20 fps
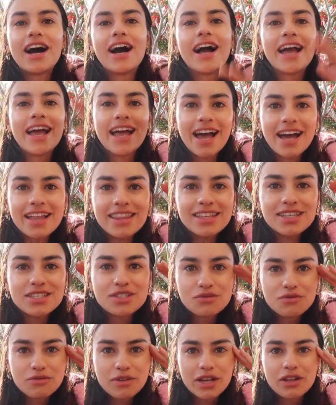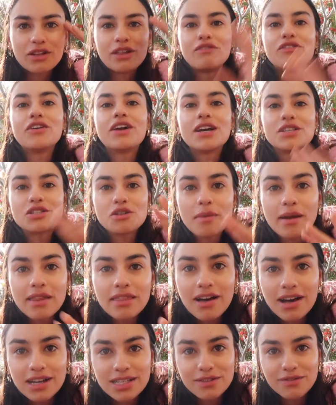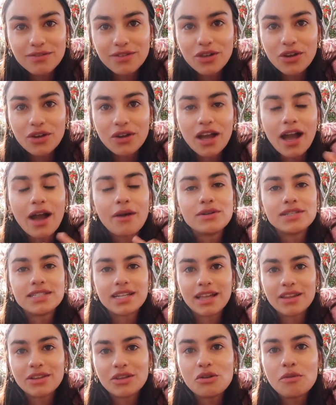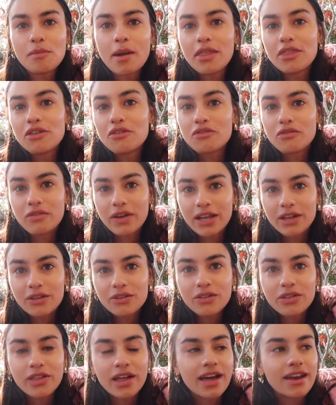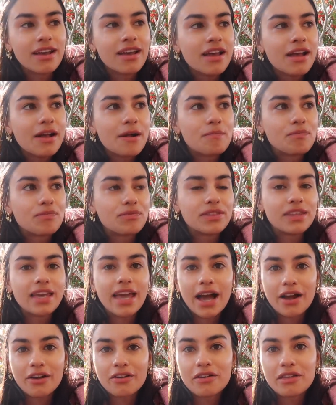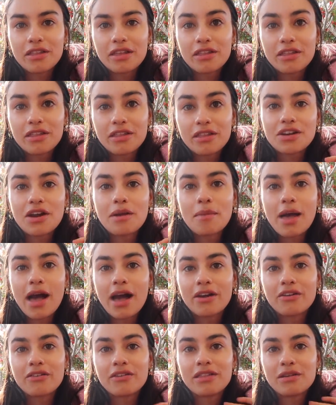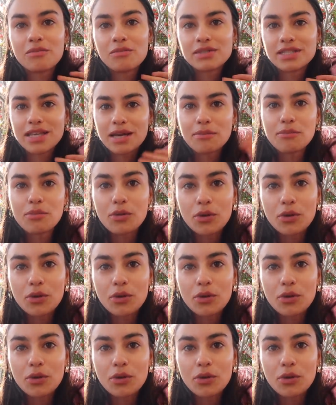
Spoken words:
I had this reel. If you guys saw my last vlog, I was telling you about the reel that the Instagram algorithm was like